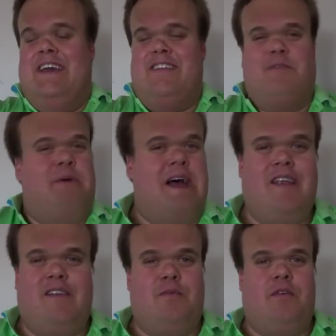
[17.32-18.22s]
St.
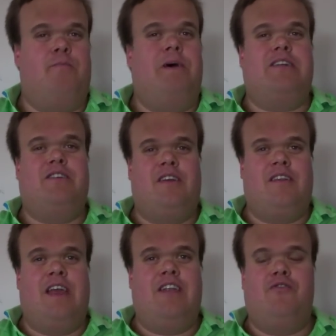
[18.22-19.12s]

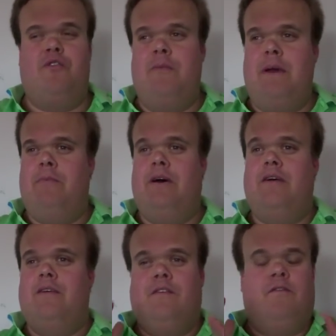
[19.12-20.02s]
Patrick's Day to
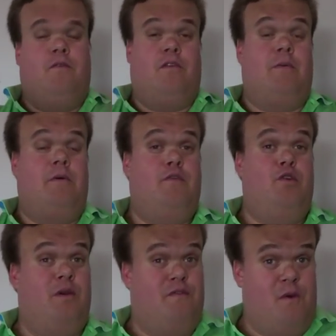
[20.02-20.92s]
remember, for some of
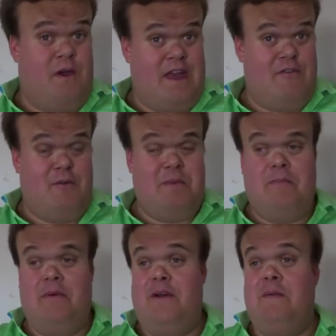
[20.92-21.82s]
you, if you can
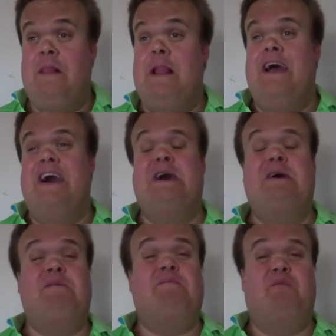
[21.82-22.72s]
remember,
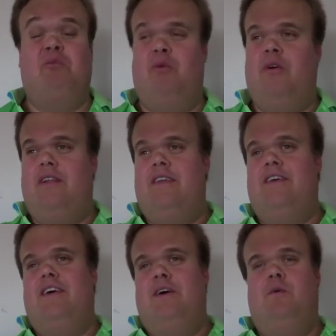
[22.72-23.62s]
what
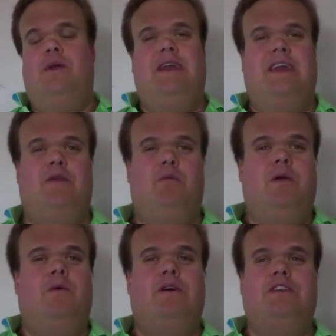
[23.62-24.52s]
a weekend
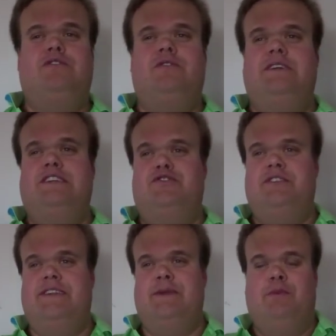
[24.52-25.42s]
we were truly
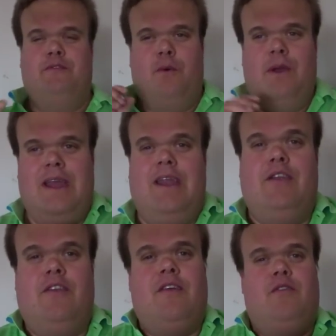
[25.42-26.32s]
treated. Before we get
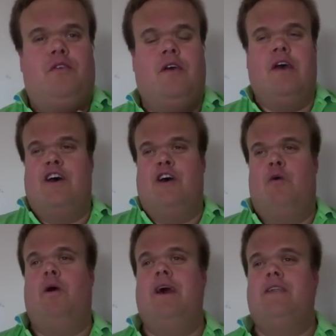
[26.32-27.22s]
into this
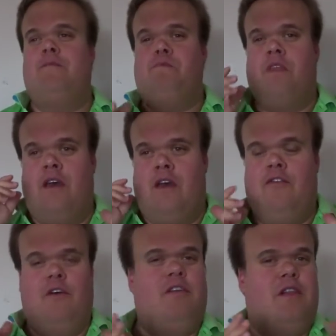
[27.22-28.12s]
one,
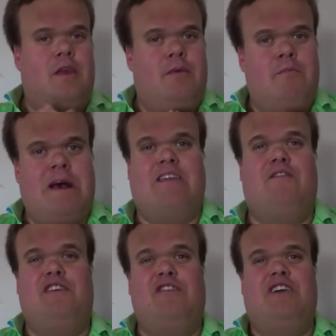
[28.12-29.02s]
firstly,
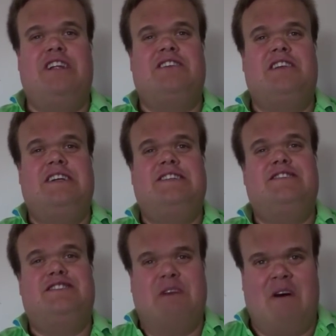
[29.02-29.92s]
massive
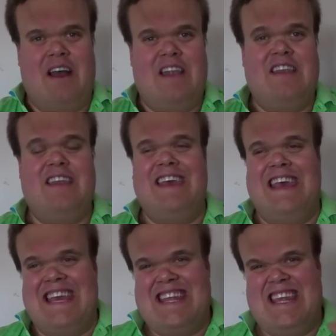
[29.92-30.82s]
congratulations to Ireland,
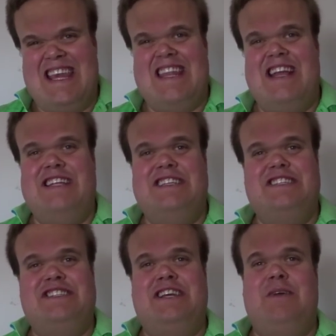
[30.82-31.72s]
Six
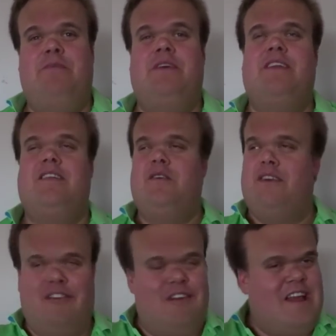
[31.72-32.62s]
Nations champions,
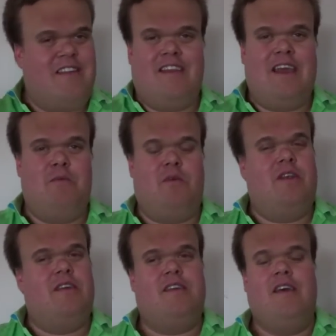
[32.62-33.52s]
Grand Slam
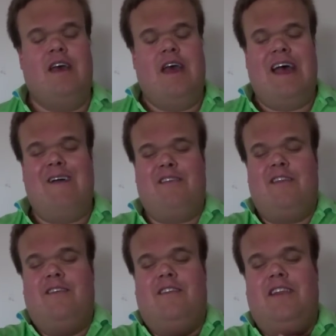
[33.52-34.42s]
winners.
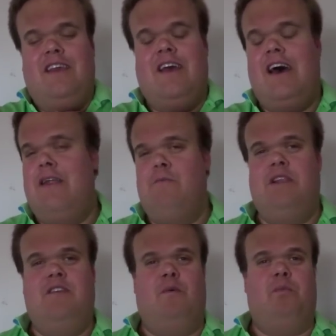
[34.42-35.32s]
Absolutely
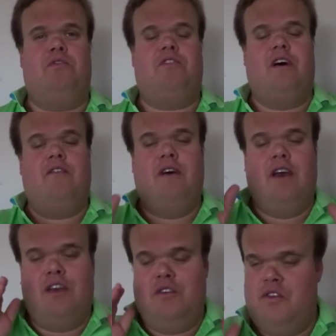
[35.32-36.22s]
unbelievable stuff.
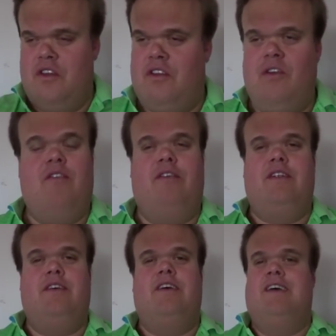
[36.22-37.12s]
You deserve
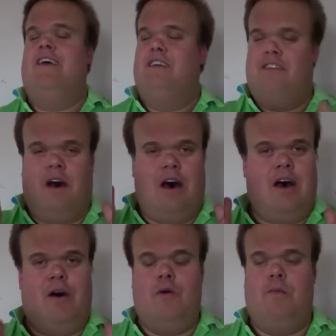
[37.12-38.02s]
it. So
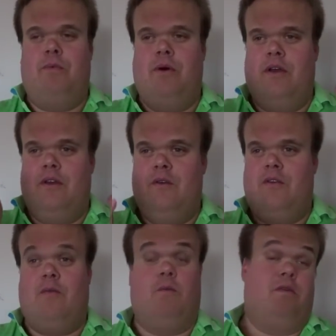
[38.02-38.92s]
I hope you
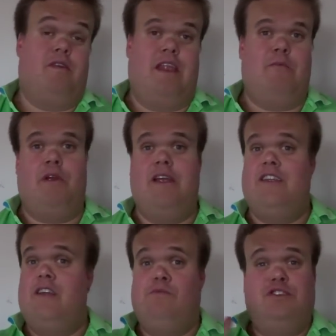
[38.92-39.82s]

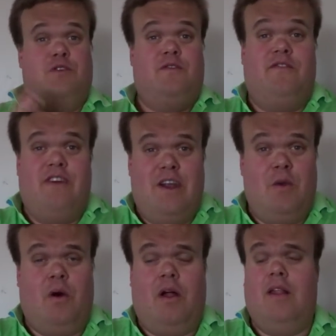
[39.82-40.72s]
celebrate it, I'm sure,
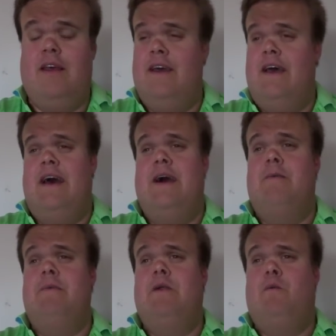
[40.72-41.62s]
very well.
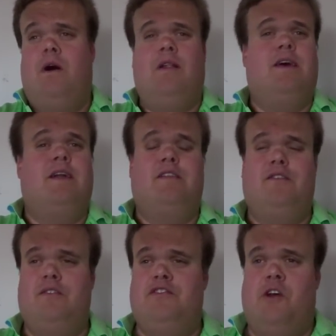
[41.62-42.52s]
And well done
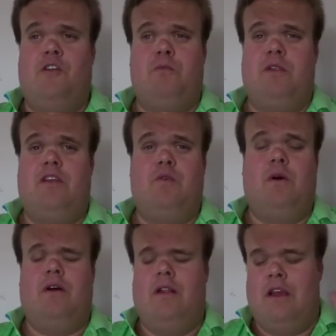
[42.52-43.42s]
to Joe Smith as
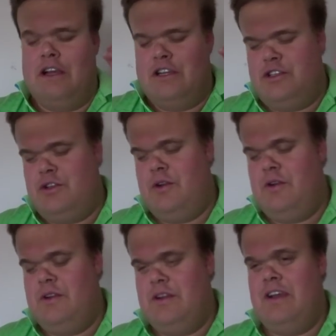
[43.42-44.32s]
well.
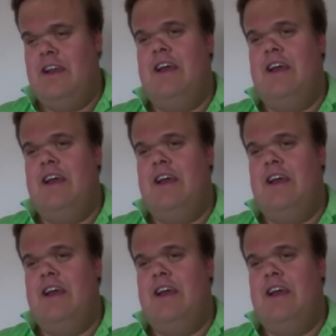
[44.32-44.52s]
True,